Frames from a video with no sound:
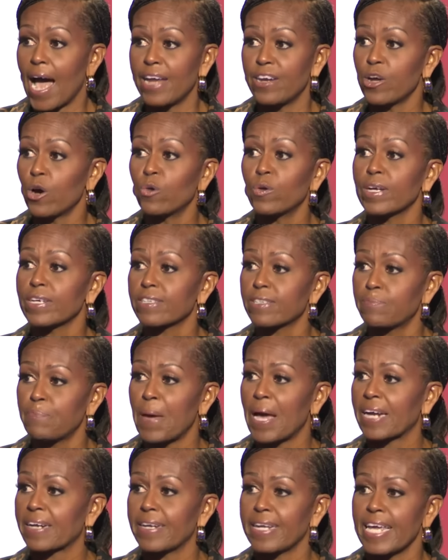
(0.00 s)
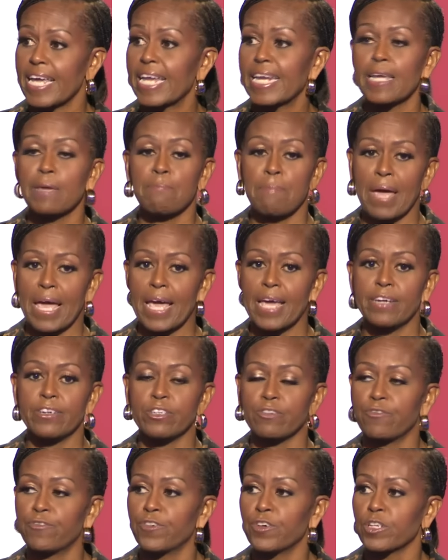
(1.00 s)
I don't expect any man
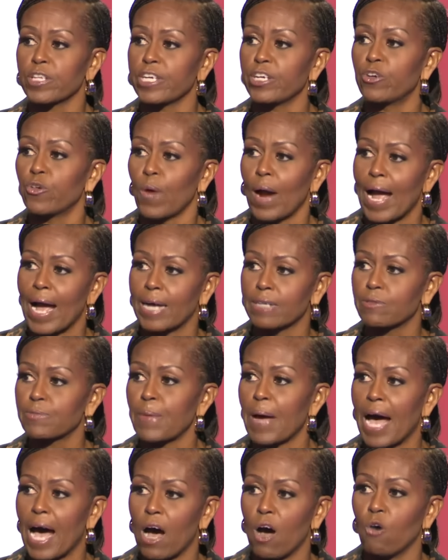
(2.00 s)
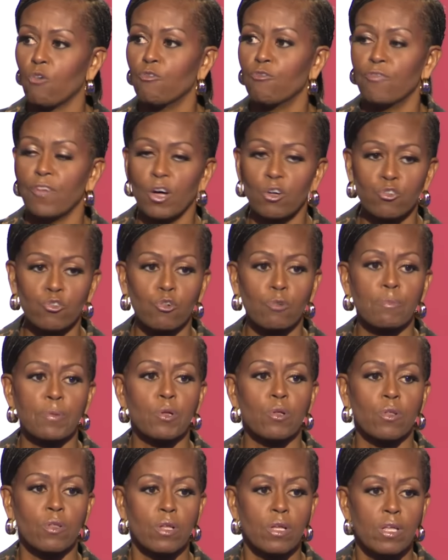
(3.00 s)
to fully grasp how
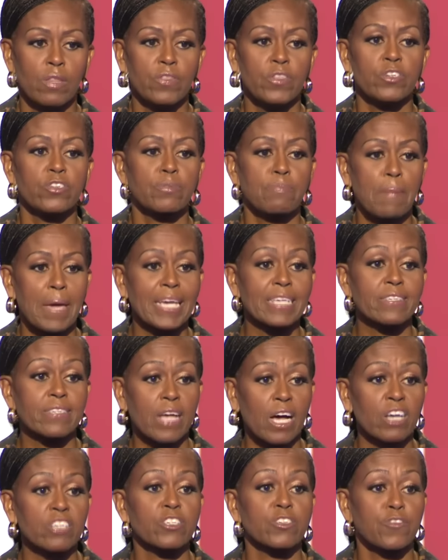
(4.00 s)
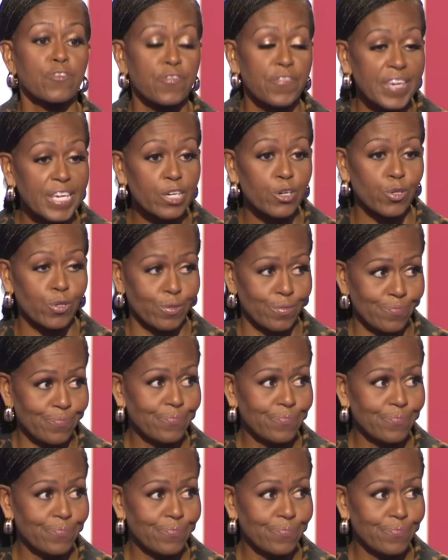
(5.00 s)
vulnerable this makes us feel